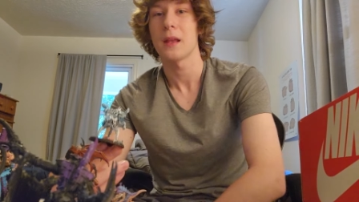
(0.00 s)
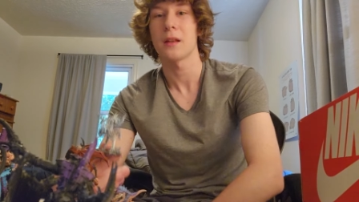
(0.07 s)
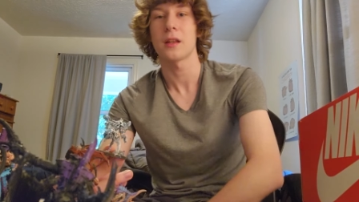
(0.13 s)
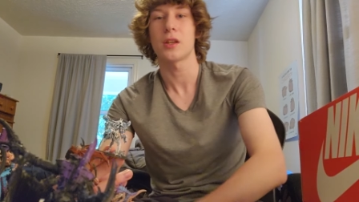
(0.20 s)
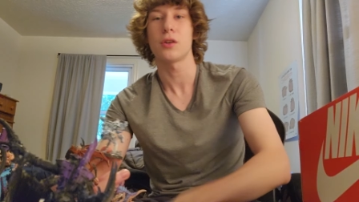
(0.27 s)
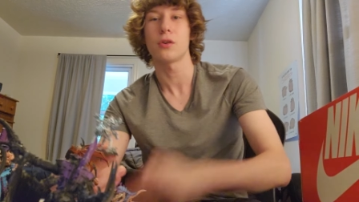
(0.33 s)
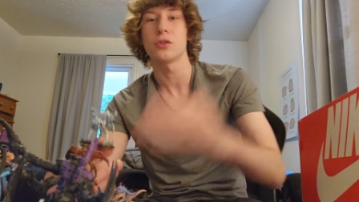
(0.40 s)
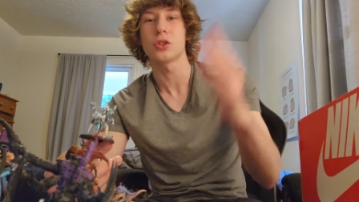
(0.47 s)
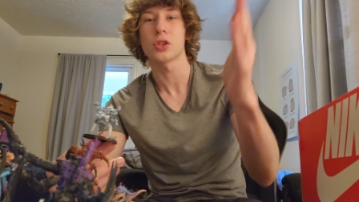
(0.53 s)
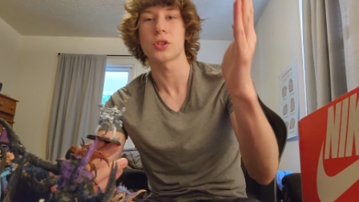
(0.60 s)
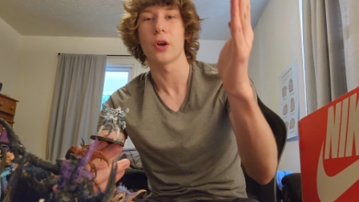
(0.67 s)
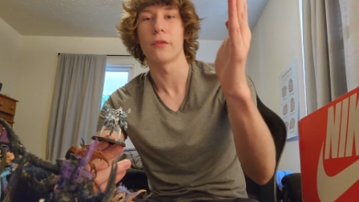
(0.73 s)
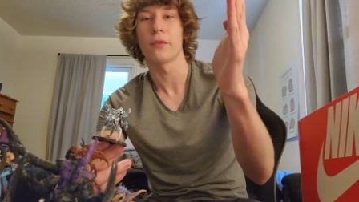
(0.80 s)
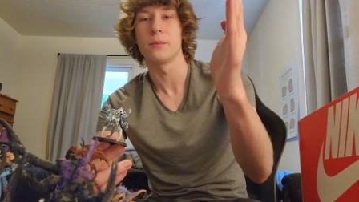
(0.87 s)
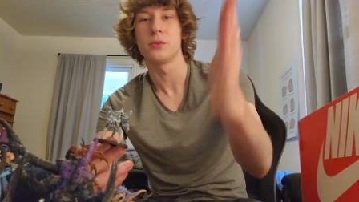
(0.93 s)
Like you can just
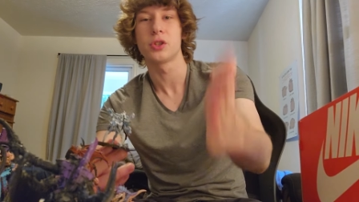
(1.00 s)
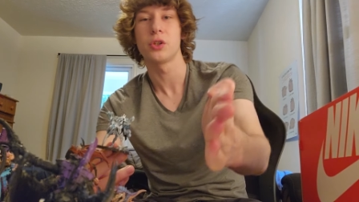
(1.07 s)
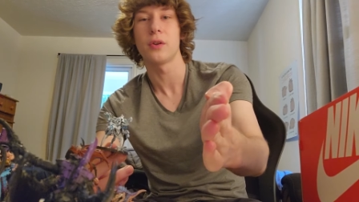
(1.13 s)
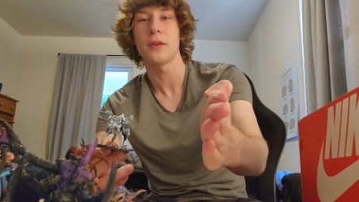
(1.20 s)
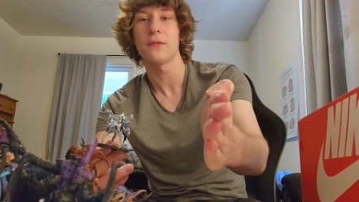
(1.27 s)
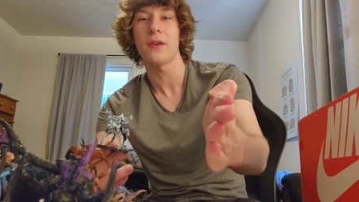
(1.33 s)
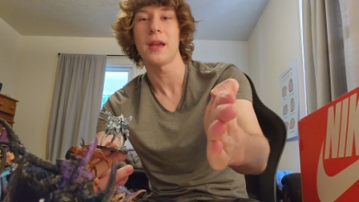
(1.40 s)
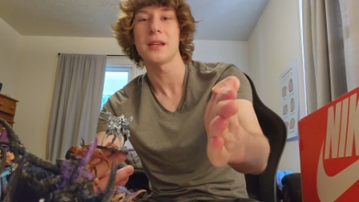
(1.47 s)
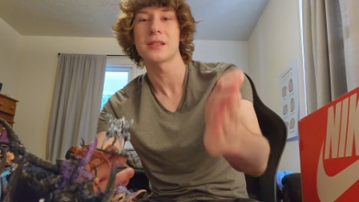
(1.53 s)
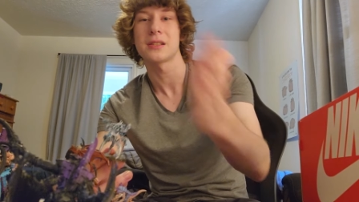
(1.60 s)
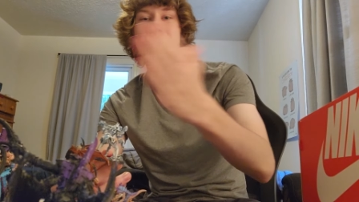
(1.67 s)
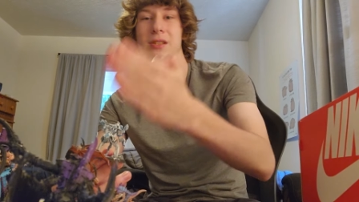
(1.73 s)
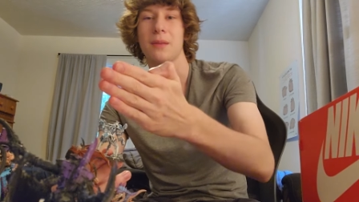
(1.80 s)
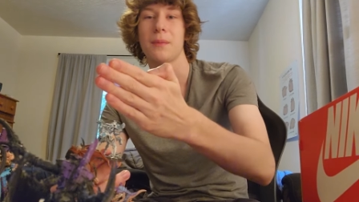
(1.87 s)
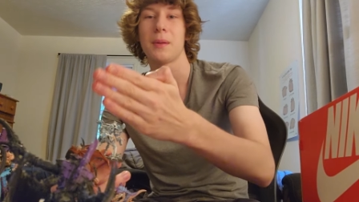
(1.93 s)
go from shooting phase
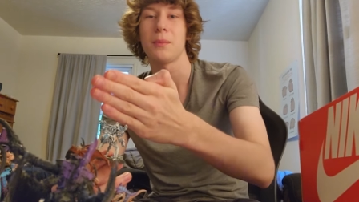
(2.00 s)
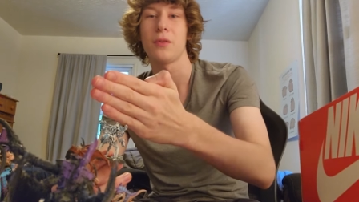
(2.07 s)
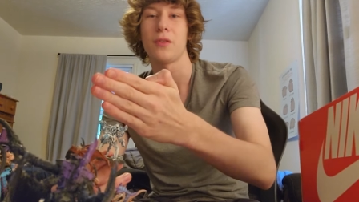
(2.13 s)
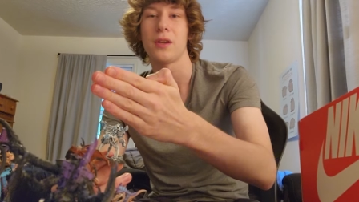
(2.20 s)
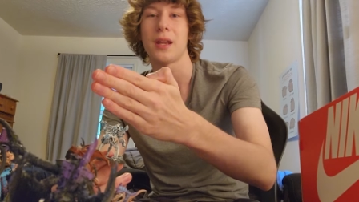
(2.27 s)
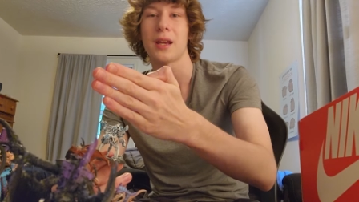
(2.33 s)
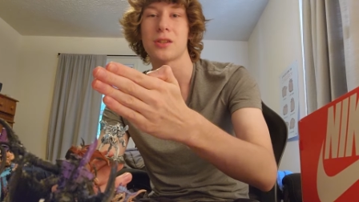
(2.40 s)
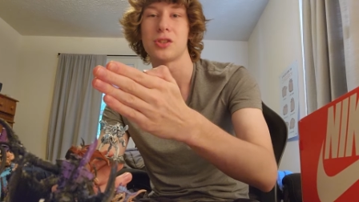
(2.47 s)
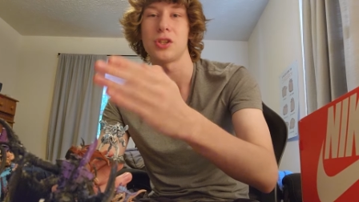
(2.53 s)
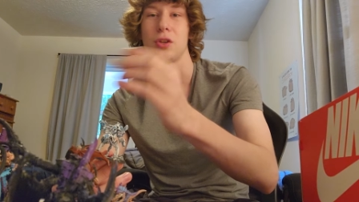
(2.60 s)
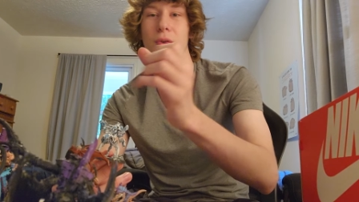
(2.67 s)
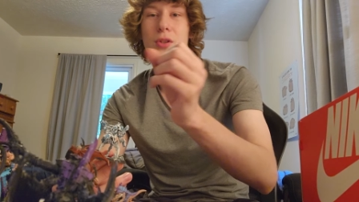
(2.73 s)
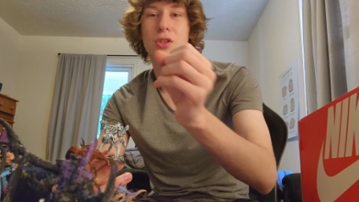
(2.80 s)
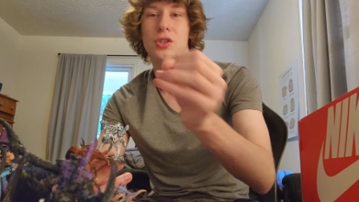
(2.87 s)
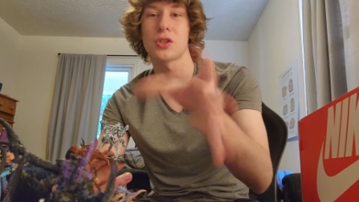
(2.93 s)
to something moving next to
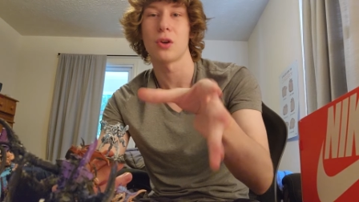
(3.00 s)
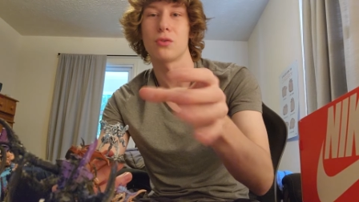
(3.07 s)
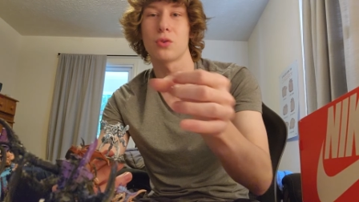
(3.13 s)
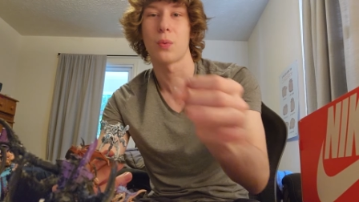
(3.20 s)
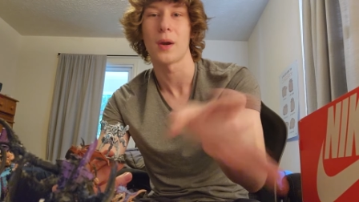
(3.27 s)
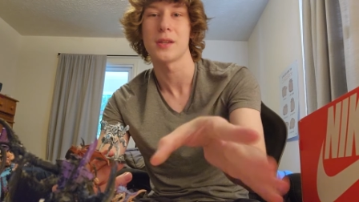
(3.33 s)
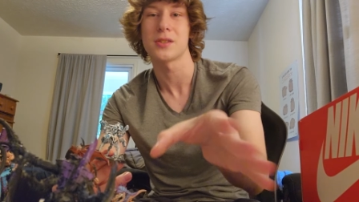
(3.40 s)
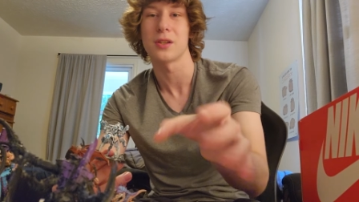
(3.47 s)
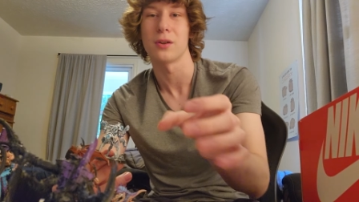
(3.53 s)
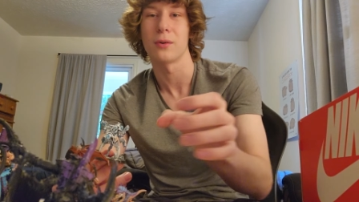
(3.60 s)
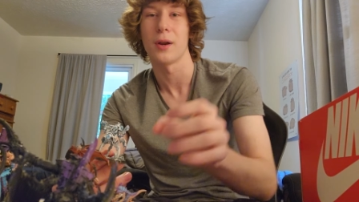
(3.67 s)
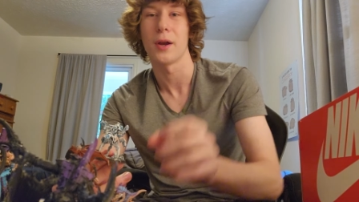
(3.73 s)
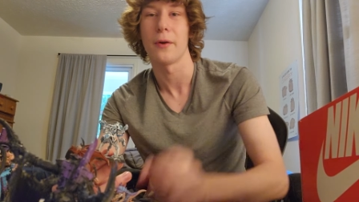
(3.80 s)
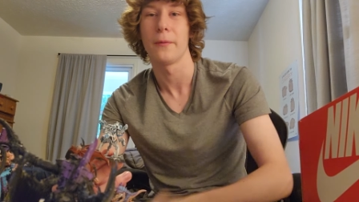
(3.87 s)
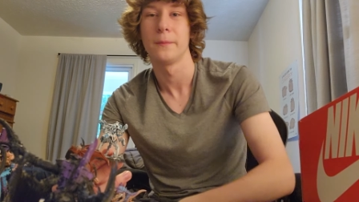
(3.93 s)
you and just go twice in a
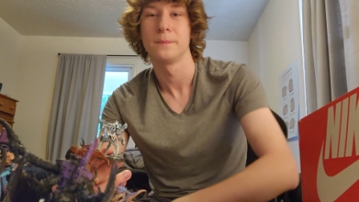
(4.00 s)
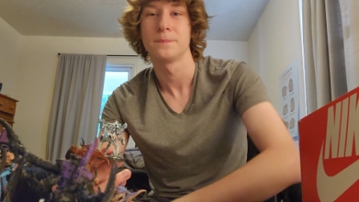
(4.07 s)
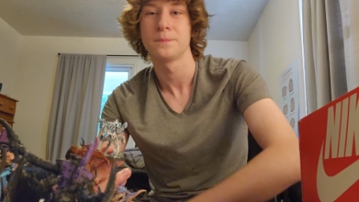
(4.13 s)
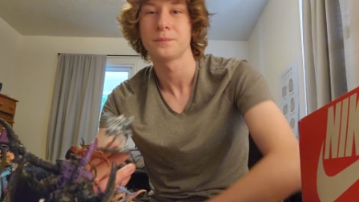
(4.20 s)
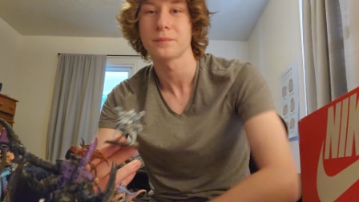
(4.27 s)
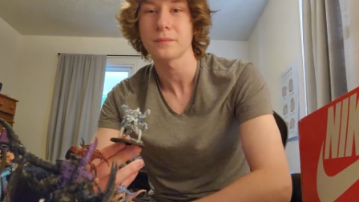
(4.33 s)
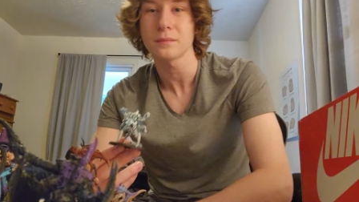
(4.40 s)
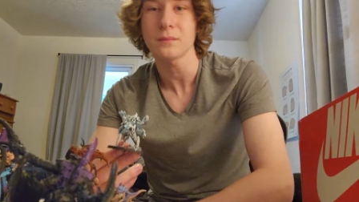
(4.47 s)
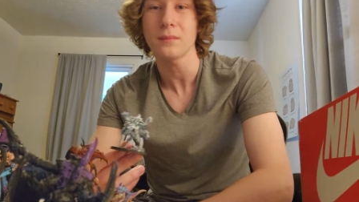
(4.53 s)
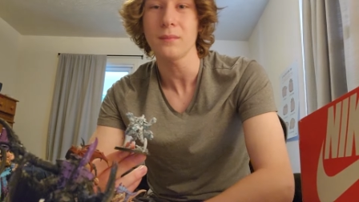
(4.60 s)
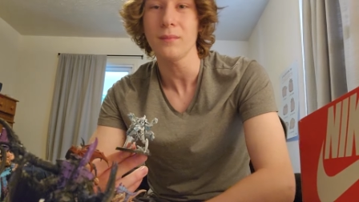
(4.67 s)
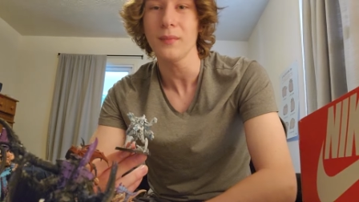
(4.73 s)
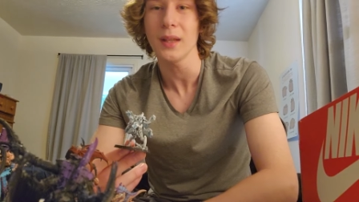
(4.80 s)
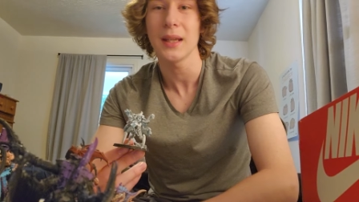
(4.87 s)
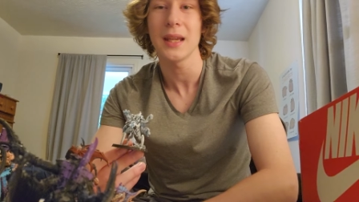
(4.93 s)
row.
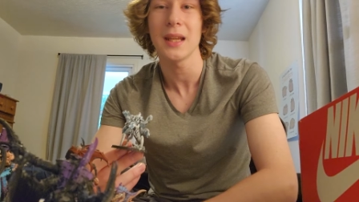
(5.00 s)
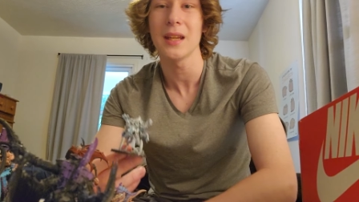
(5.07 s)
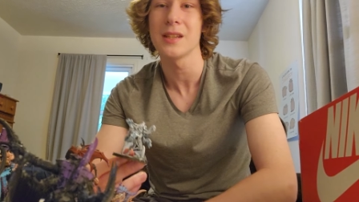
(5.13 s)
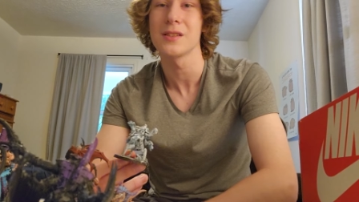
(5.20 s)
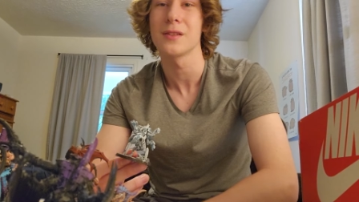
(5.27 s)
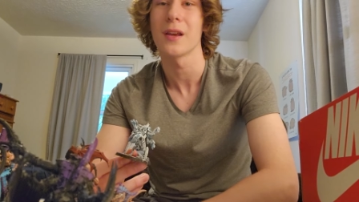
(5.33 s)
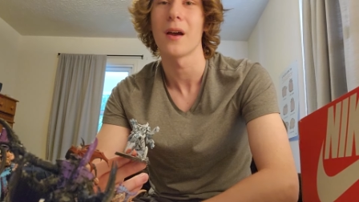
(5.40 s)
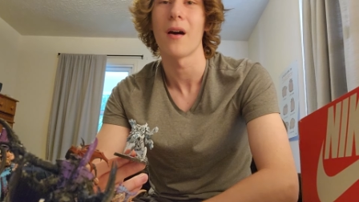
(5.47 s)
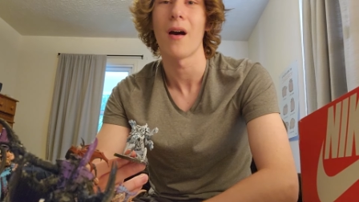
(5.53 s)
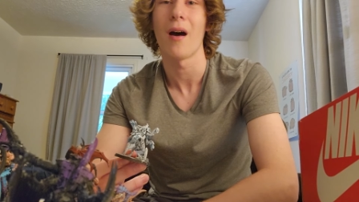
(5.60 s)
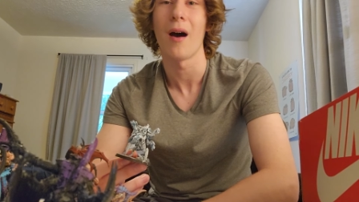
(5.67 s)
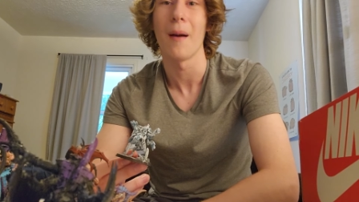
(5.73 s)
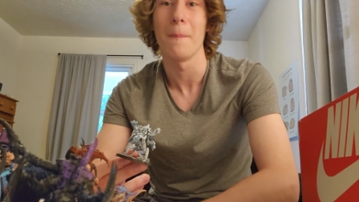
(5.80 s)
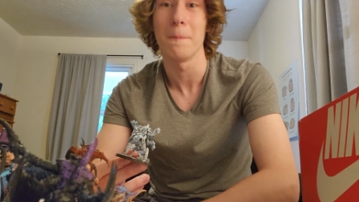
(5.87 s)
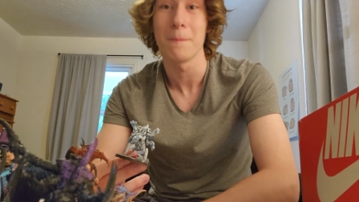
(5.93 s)
It is
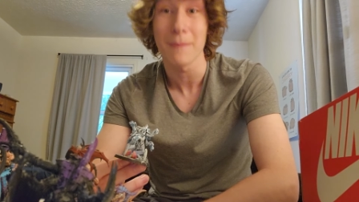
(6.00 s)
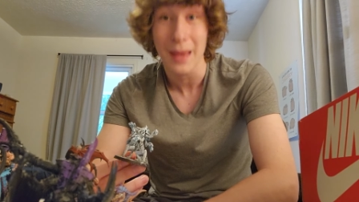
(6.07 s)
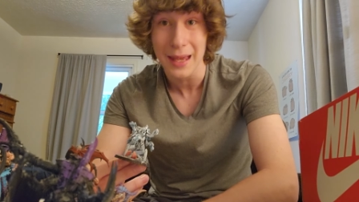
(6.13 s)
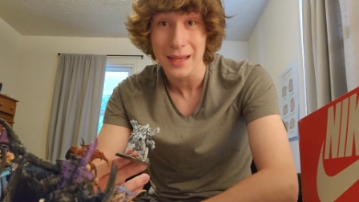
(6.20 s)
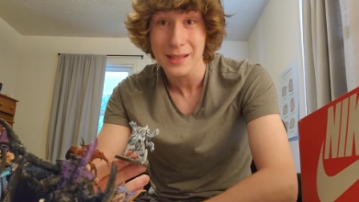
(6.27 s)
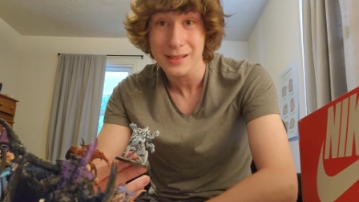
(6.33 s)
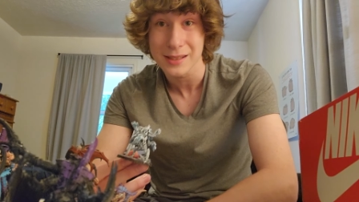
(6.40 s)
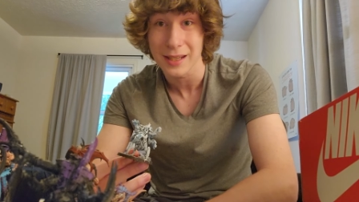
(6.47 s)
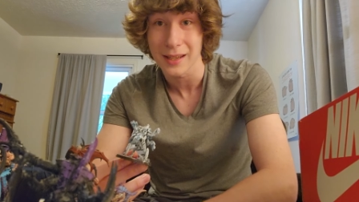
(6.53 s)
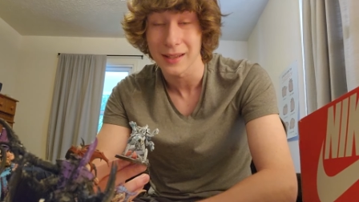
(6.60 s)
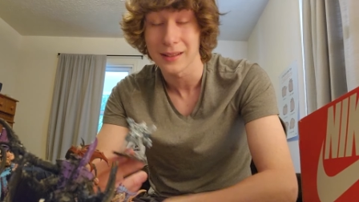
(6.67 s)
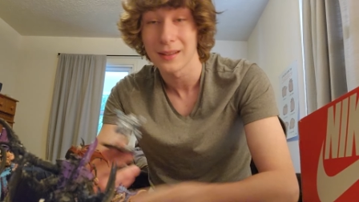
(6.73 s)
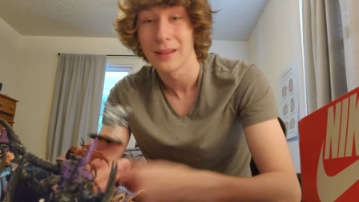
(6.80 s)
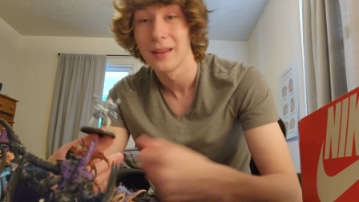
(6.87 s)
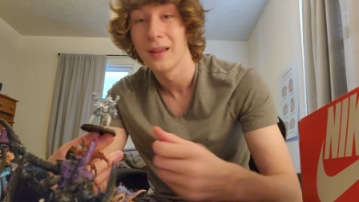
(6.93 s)

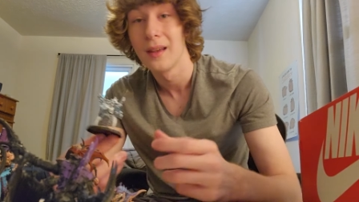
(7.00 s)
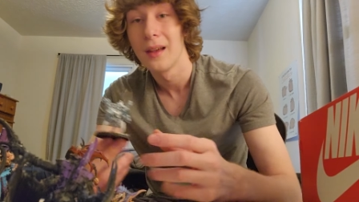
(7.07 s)
amazing.